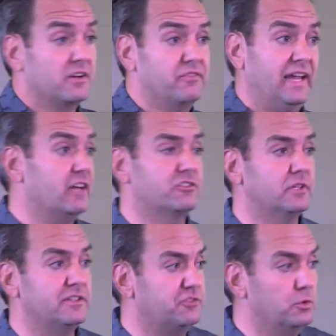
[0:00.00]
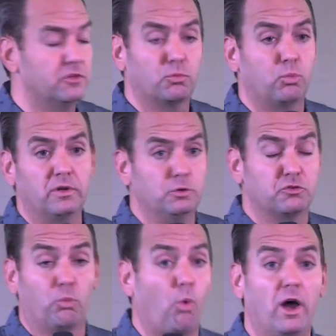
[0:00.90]
an evangelist who, is, who
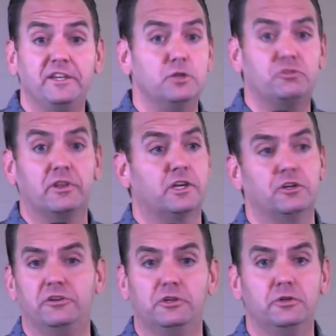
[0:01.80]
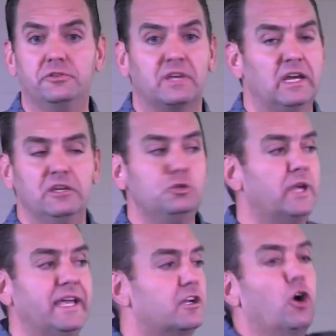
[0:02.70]
has won you to the good news, you
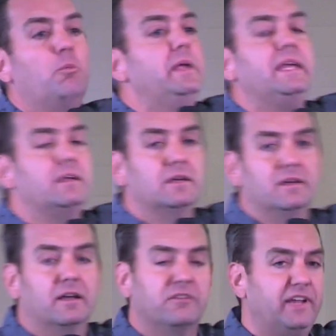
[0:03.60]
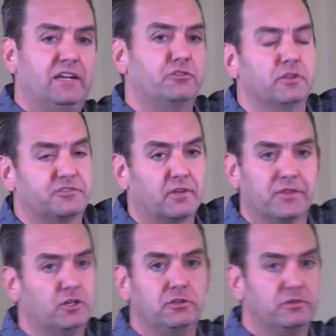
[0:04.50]
can't go be an evangelist of
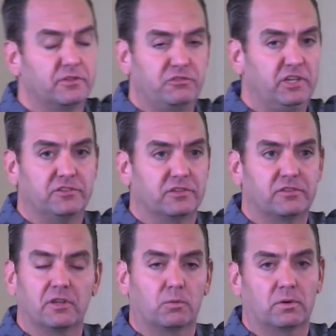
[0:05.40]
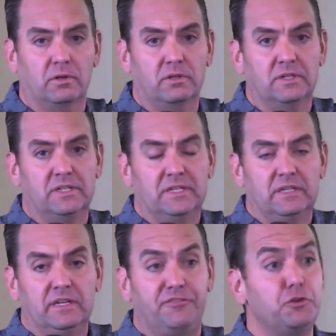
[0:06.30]
the good news of Jesus to the world.
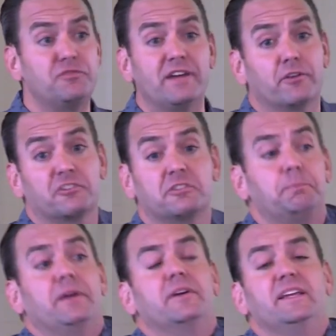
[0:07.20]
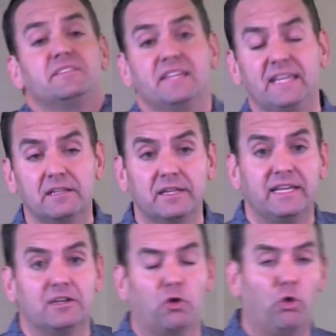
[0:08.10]
If you've never experienced
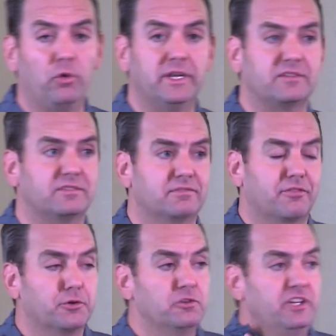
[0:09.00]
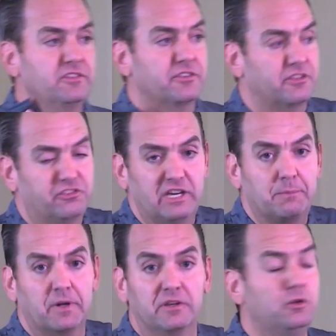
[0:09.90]
healing and wholeness through Jesus as
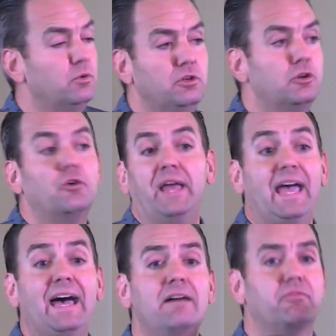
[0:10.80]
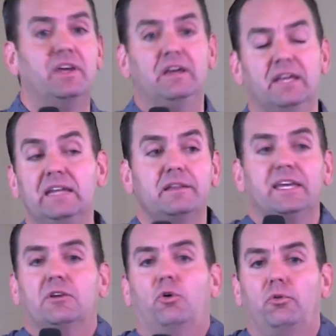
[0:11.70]
shepherd, you, you don't have
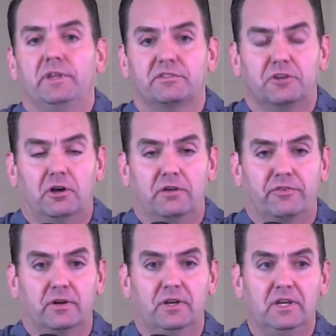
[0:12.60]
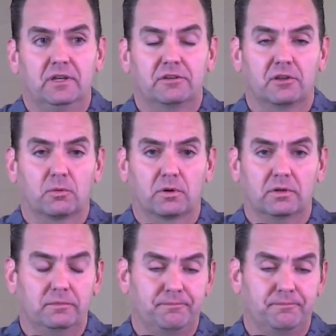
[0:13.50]
healing and wholeness to offer to the world.